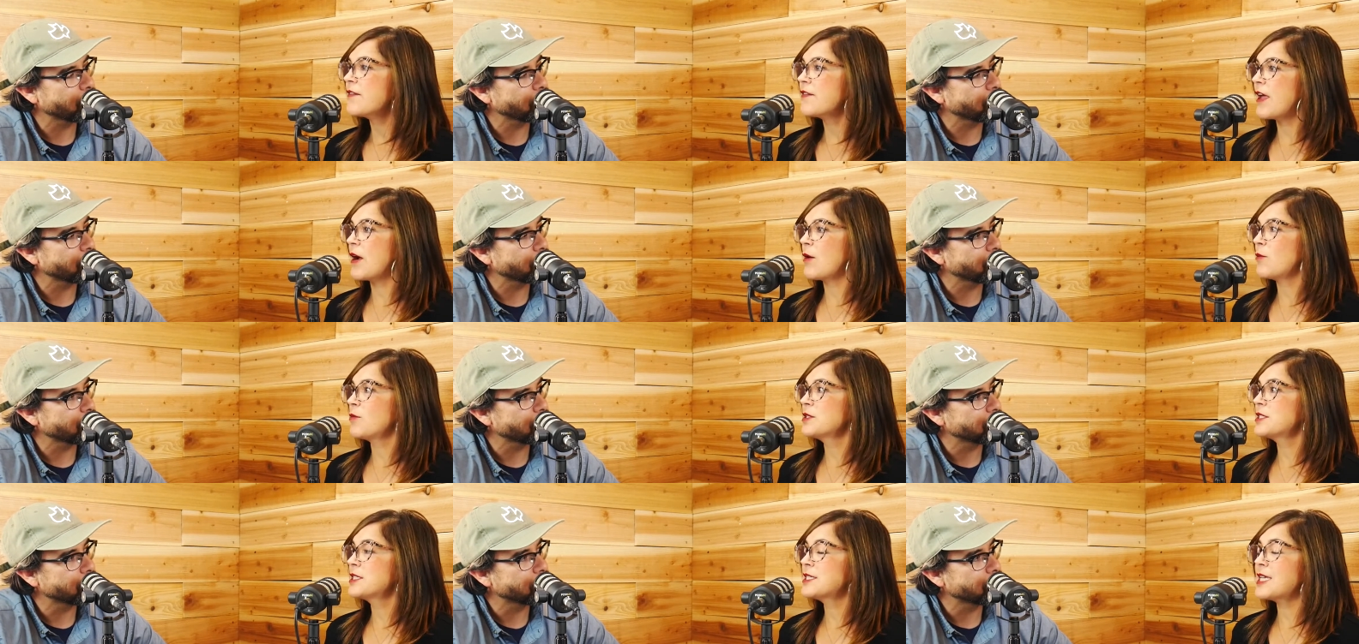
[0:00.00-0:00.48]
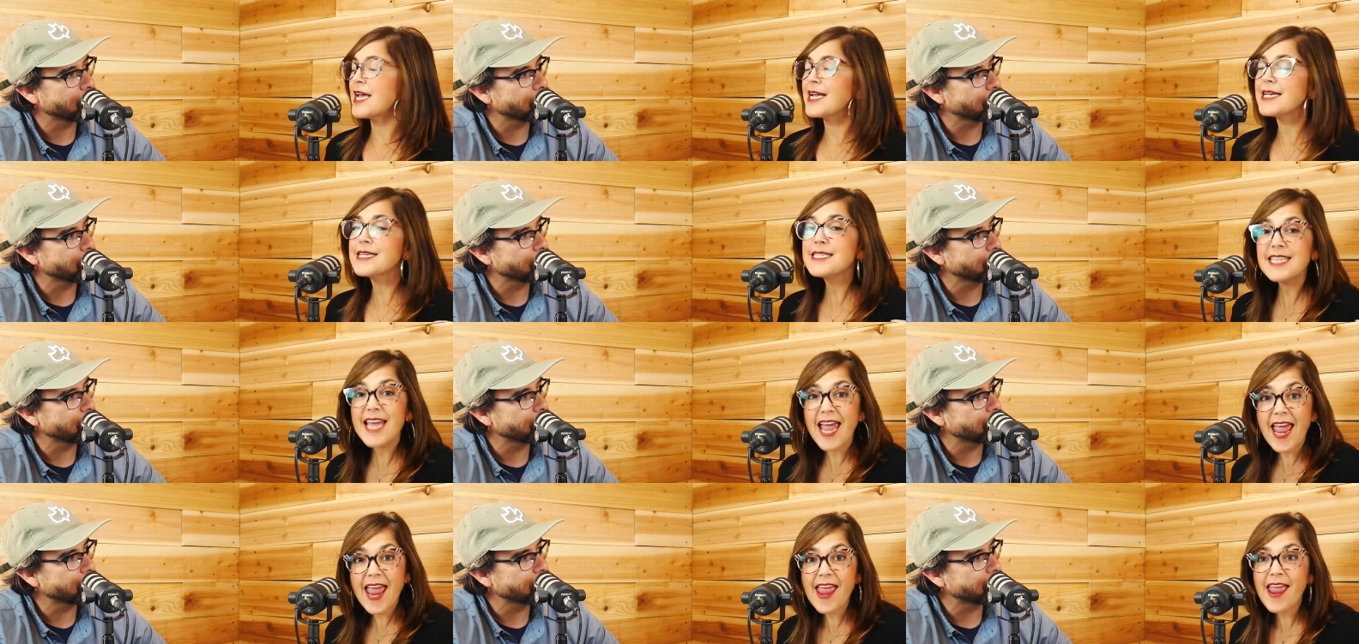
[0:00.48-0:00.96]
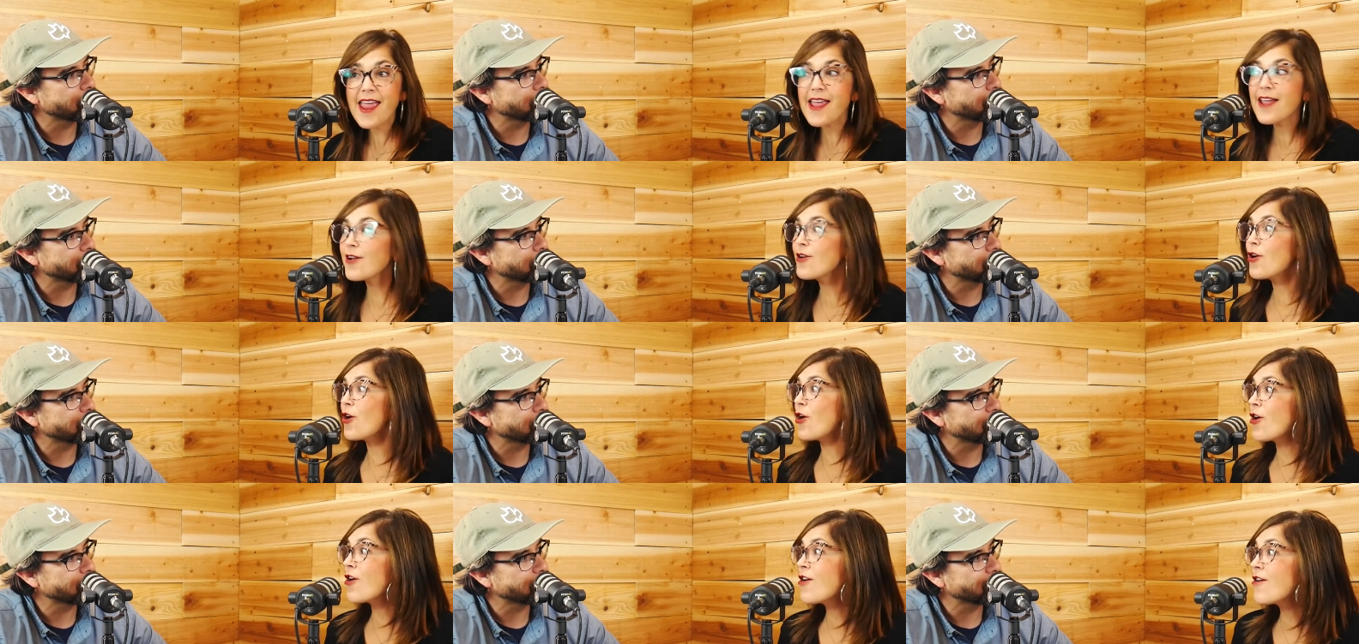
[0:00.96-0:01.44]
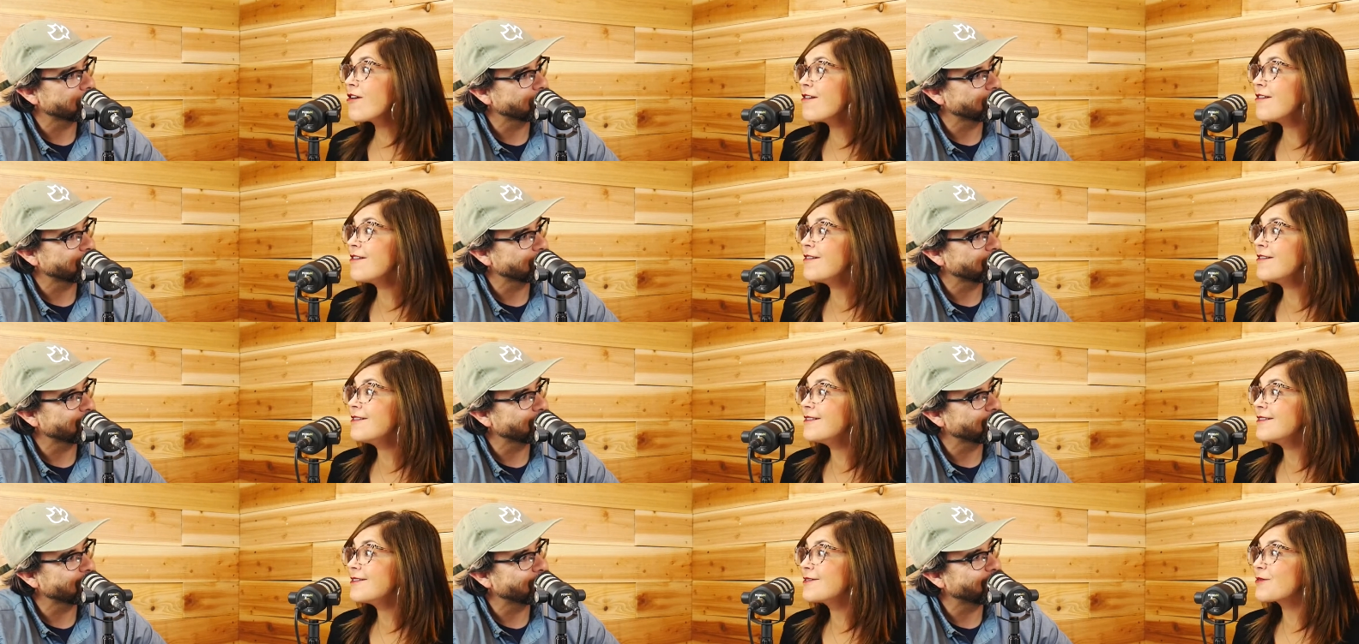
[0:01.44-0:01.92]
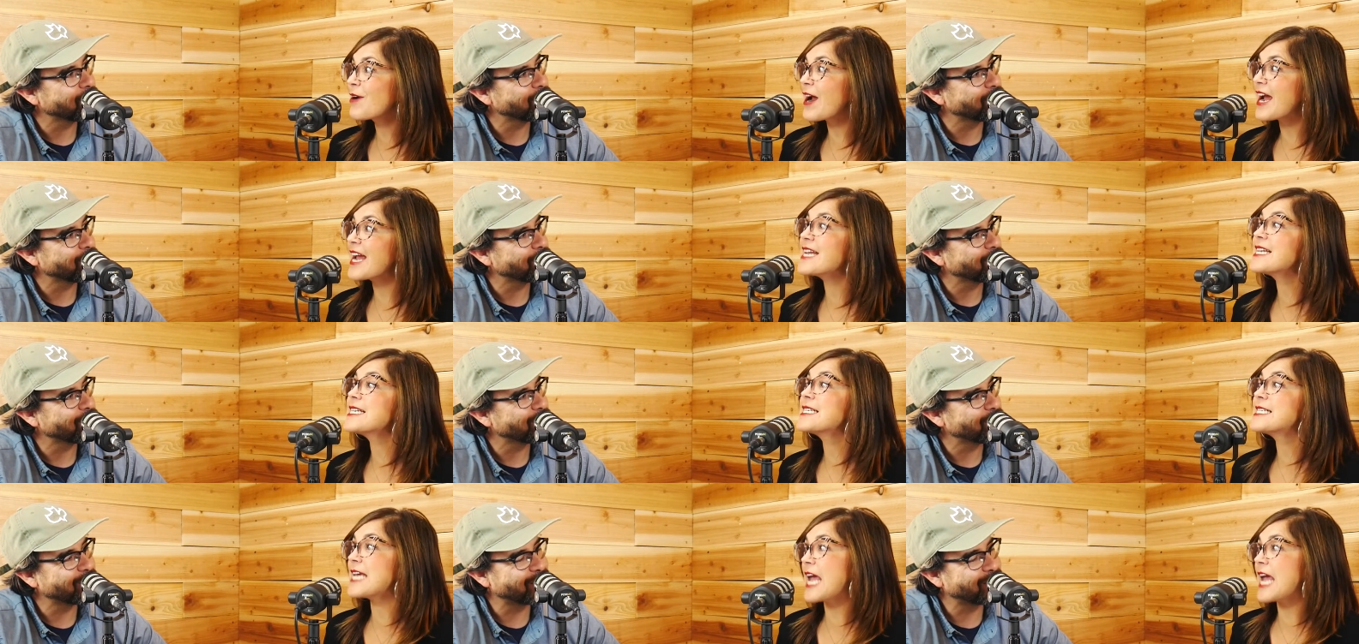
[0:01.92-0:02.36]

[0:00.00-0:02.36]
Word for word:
Speaker 1: they would say, Dang, girl Right,